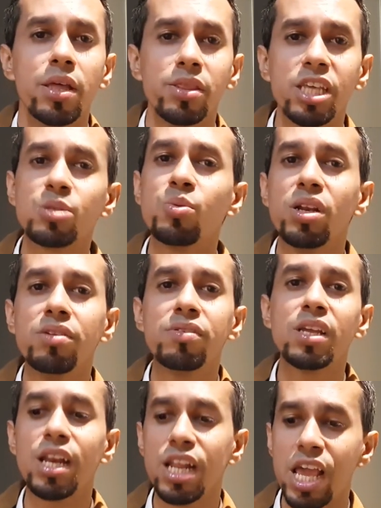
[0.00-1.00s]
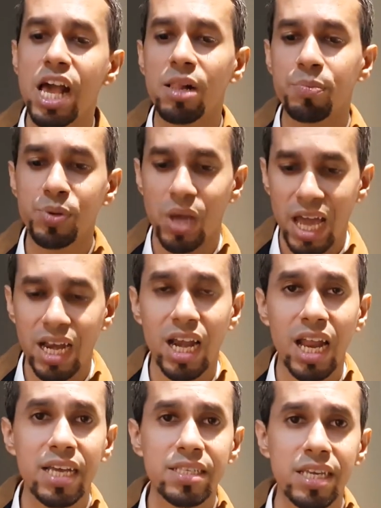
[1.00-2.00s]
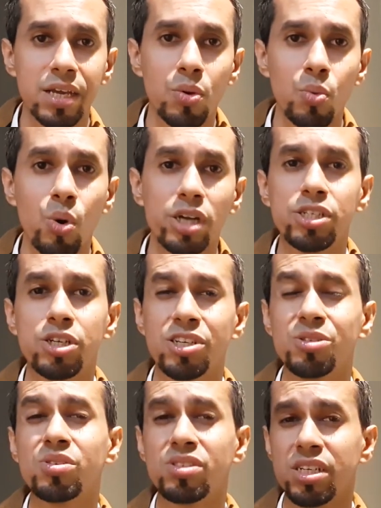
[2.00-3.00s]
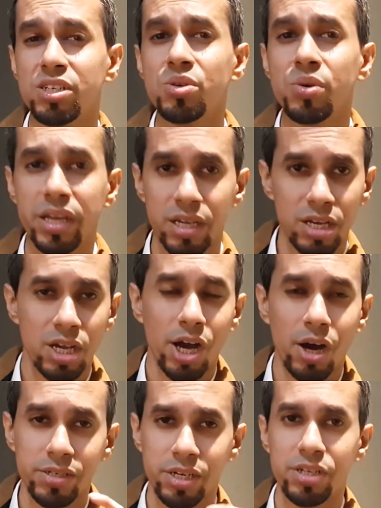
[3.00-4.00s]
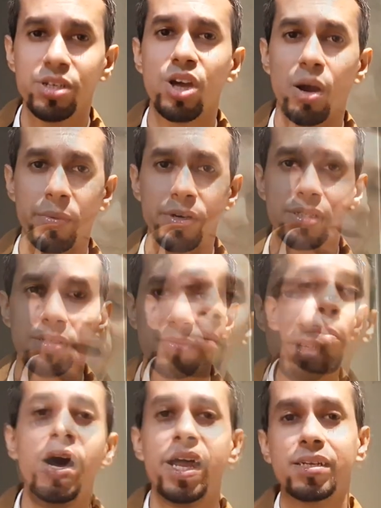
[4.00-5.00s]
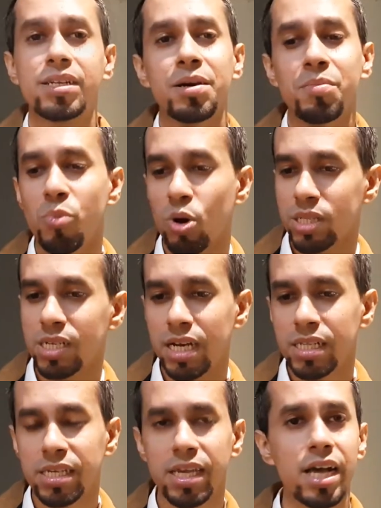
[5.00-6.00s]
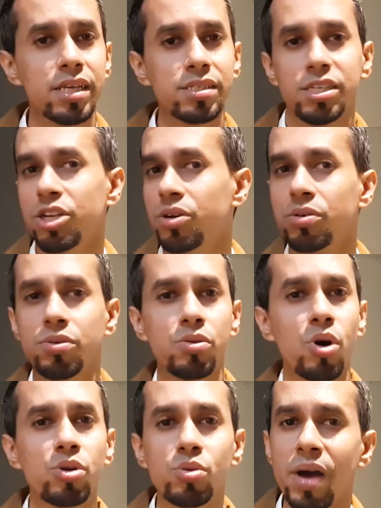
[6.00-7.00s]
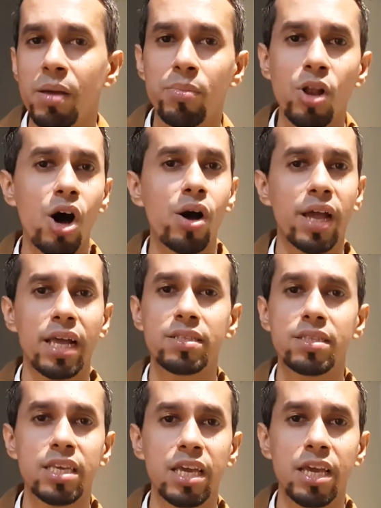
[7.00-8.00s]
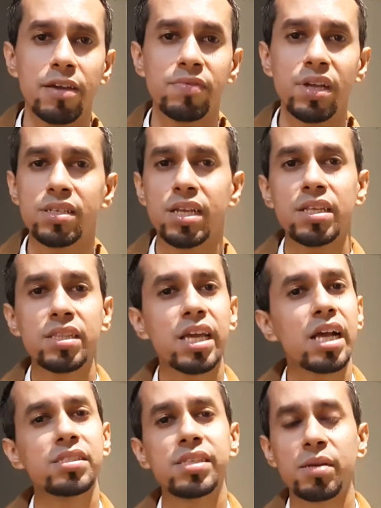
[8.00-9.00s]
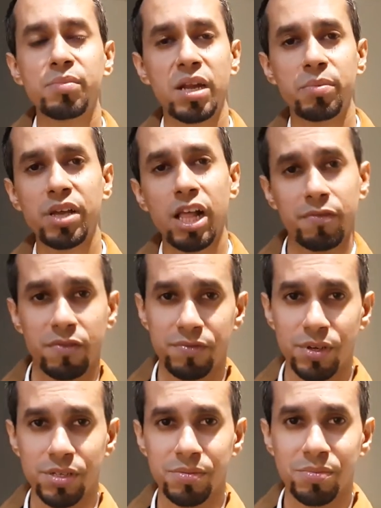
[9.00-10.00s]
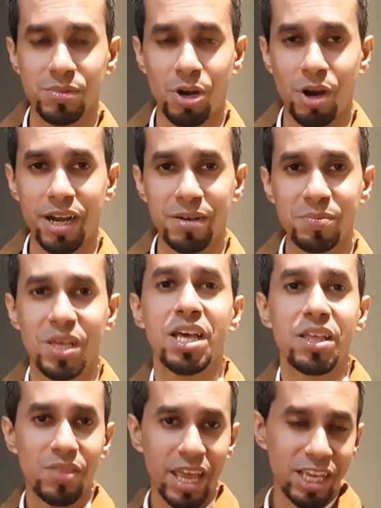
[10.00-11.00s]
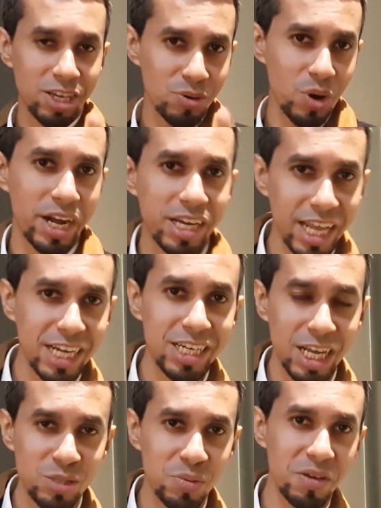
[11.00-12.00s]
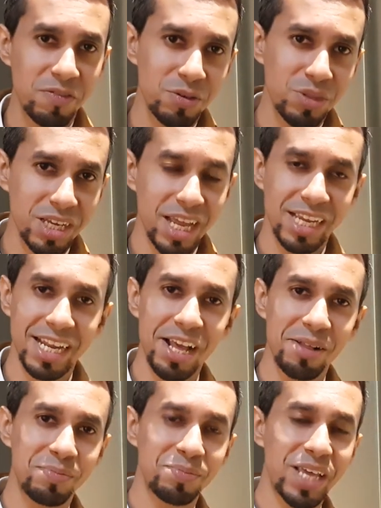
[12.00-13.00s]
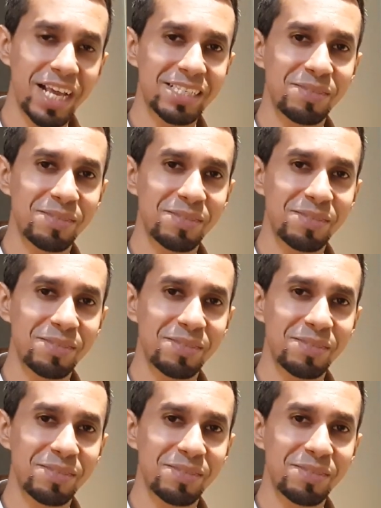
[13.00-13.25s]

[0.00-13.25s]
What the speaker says: this will really help you analyzing what your users are doing on your e-commerce. But more than anything else, go to my blog and see if there's anything else that might be helpful for you. All right, thank you, and get in touch with me if you think I can help. Thanks,